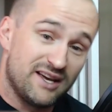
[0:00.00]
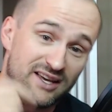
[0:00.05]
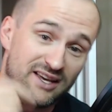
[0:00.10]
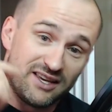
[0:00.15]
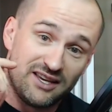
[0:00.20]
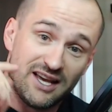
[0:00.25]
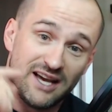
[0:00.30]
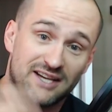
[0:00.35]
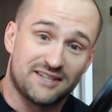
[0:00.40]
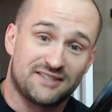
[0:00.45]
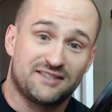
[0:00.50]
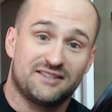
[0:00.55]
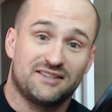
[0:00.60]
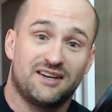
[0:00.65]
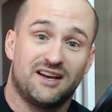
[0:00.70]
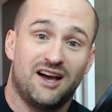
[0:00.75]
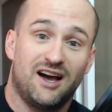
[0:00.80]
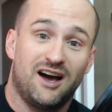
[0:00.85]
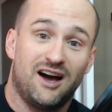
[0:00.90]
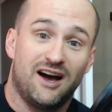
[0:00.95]
yes,
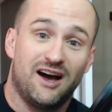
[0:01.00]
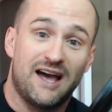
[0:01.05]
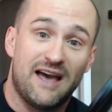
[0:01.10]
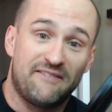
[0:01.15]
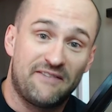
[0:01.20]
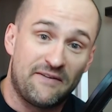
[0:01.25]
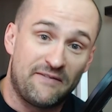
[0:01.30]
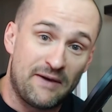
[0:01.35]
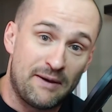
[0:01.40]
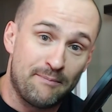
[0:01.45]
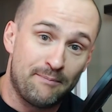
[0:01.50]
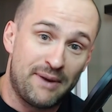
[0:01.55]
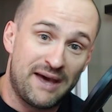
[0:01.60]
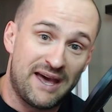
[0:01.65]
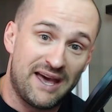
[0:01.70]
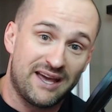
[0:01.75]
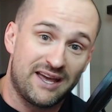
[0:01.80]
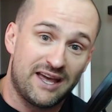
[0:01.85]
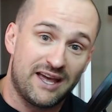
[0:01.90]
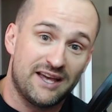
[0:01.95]
FFmpeg